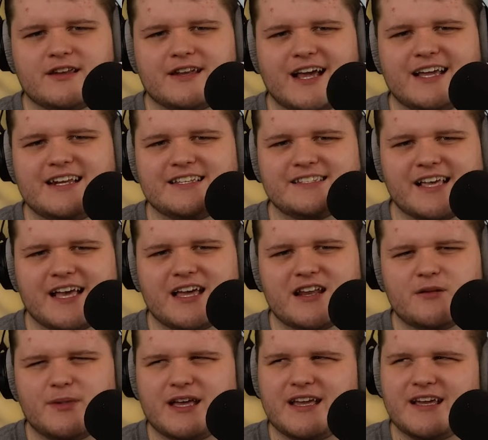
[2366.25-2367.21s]
90s
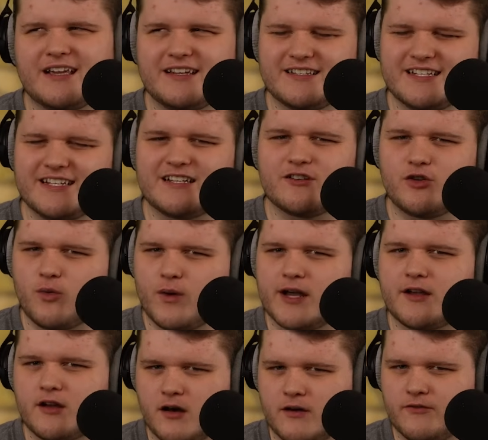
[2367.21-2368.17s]
anime didn't
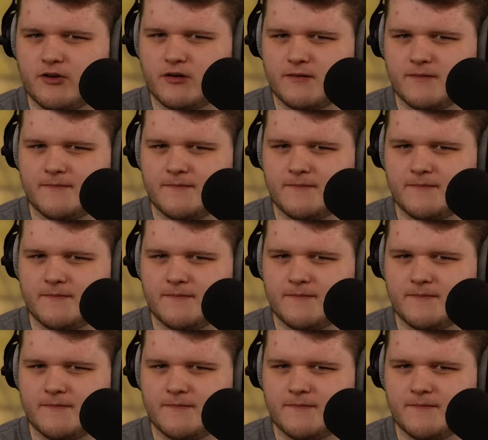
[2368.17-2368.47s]
quite cover.